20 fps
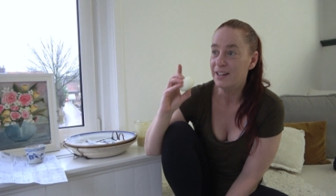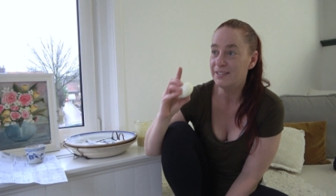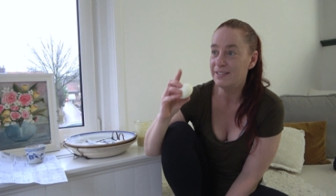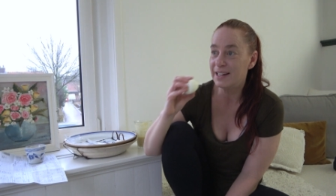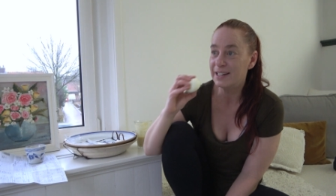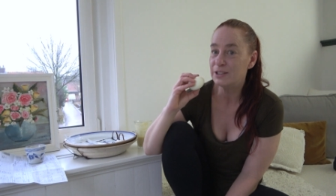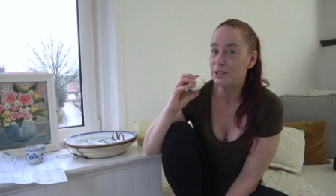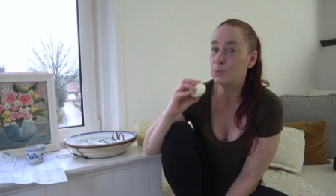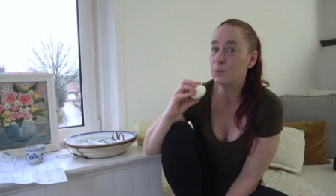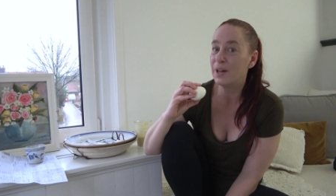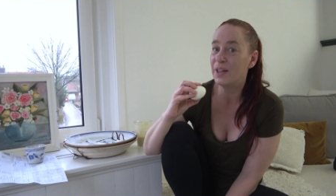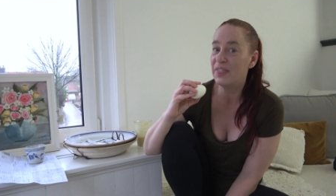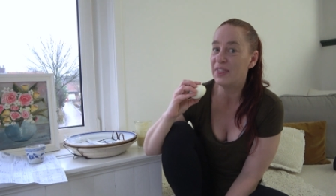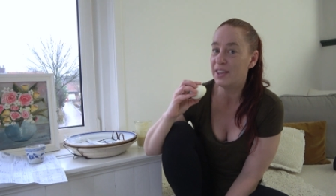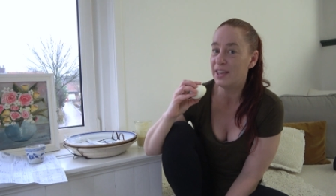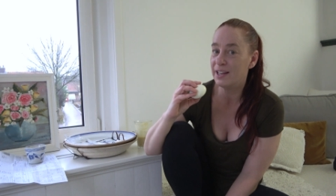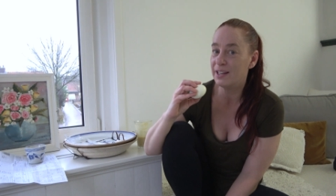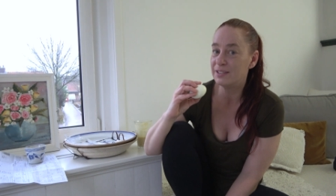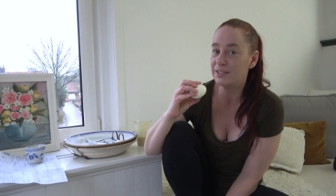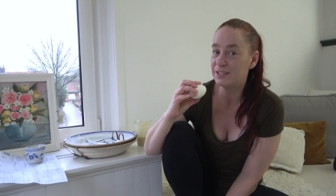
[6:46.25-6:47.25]
that's when
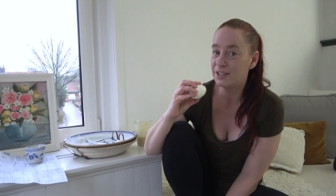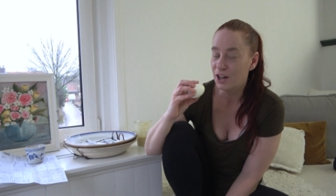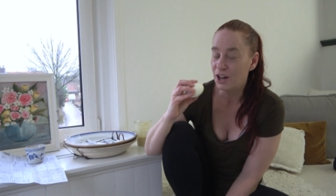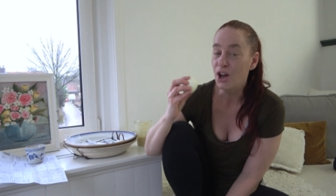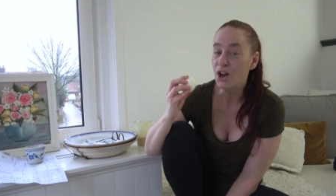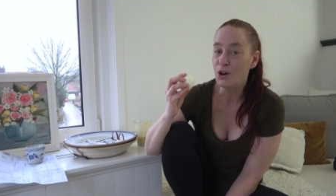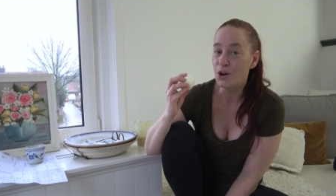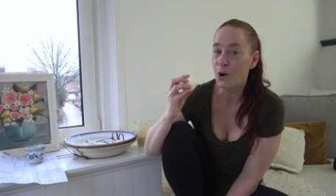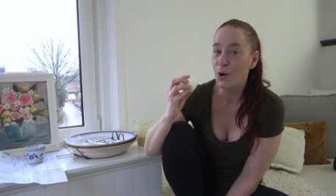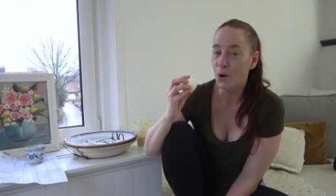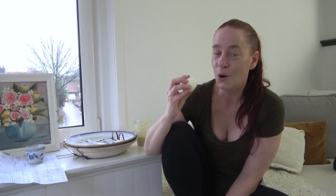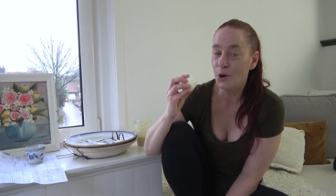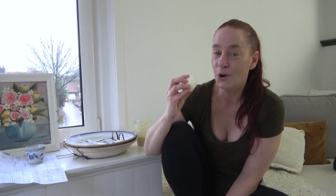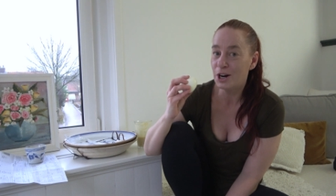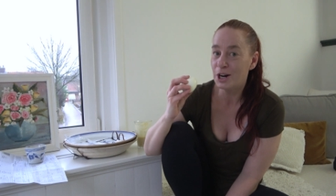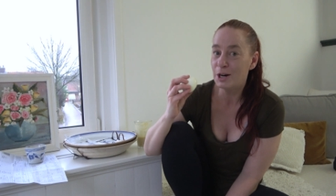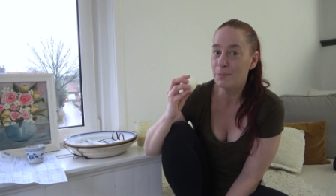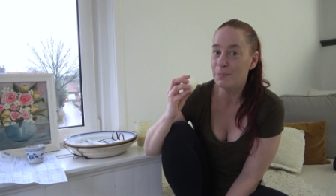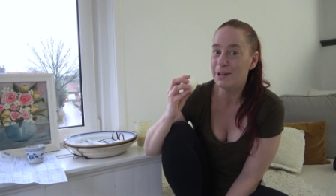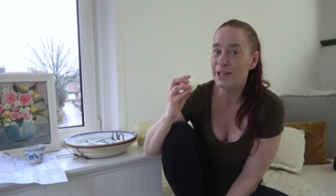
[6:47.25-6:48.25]
things go
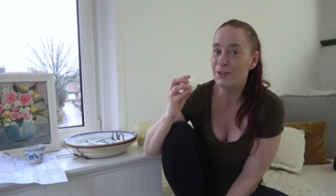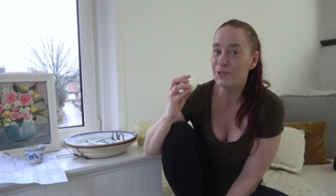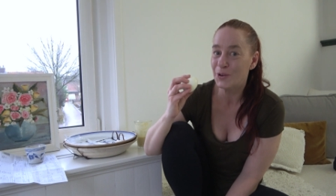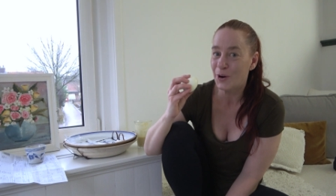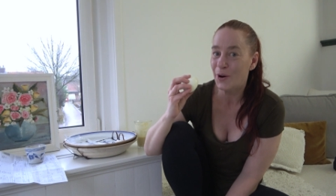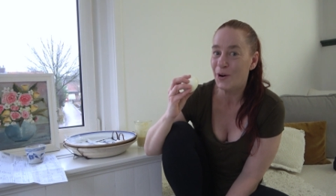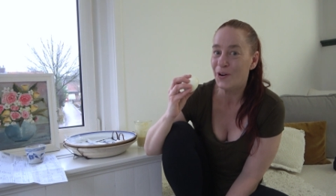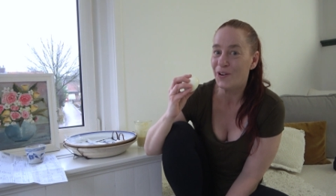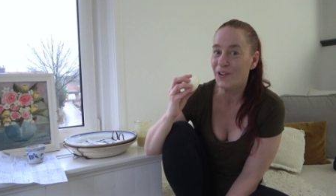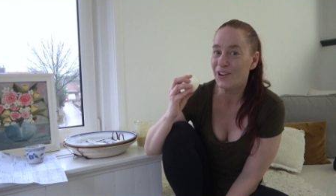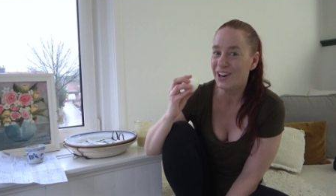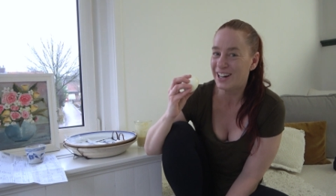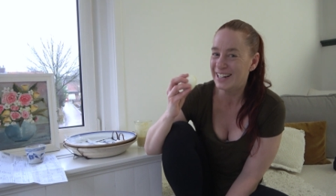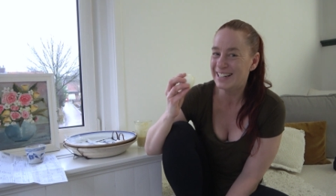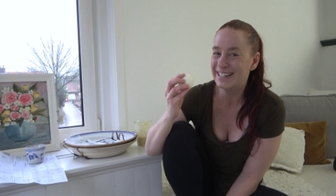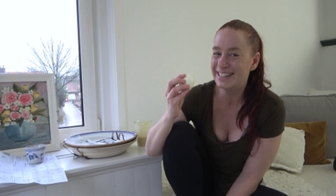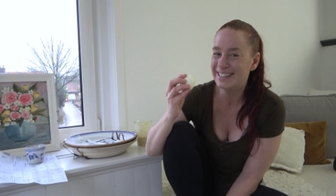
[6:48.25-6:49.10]
horribly wrong.